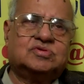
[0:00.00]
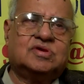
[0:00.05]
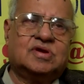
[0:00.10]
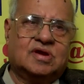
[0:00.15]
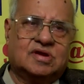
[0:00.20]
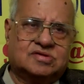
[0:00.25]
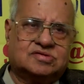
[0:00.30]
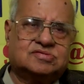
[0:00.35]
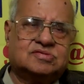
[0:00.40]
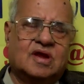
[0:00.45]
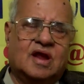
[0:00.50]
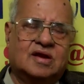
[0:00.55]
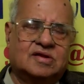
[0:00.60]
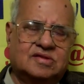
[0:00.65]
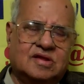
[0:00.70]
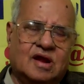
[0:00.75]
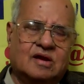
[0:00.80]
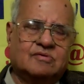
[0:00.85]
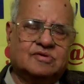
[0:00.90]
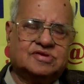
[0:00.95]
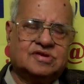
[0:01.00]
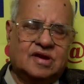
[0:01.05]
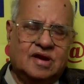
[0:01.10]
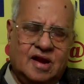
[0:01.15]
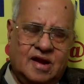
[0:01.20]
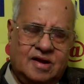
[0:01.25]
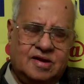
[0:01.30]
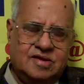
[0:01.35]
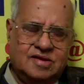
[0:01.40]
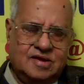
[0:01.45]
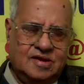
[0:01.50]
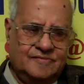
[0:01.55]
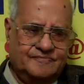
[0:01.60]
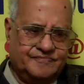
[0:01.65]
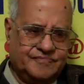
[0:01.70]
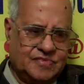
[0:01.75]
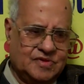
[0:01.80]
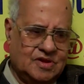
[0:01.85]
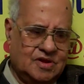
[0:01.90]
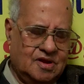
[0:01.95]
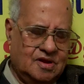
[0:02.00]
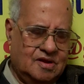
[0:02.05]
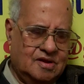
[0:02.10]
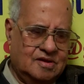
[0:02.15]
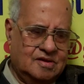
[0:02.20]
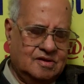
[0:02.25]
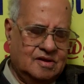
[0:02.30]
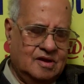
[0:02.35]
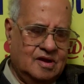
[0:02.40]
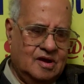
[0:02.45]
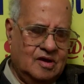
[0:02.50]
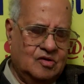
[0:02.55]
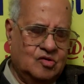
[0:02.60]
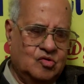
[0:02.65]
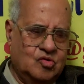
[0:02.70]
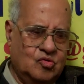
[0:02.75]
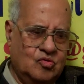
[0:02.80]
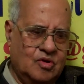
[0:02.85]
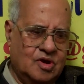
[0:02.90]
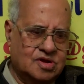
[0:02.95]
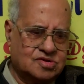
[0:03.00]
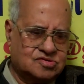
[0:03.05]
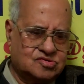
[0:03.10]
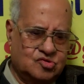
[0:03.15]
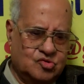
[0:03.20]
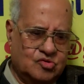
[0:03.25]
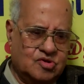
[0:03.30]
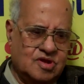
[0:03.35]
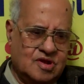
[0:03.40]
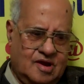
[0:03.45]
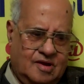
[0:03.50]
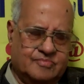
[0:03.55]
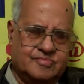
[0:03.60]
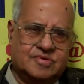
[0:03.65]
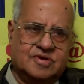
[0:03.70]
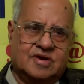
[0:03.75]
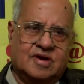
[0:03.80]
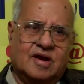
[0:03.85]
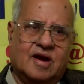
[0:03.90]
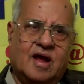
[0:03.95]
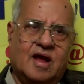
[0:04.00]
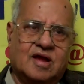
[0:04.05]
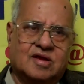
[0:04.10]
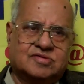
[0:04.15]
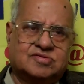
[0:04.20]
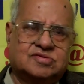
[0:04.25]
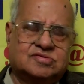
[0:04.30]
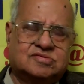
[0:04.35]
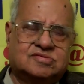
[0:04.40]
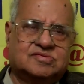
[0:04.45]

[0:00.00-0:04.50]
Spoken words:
Yes, and there was a lady who was looking after us.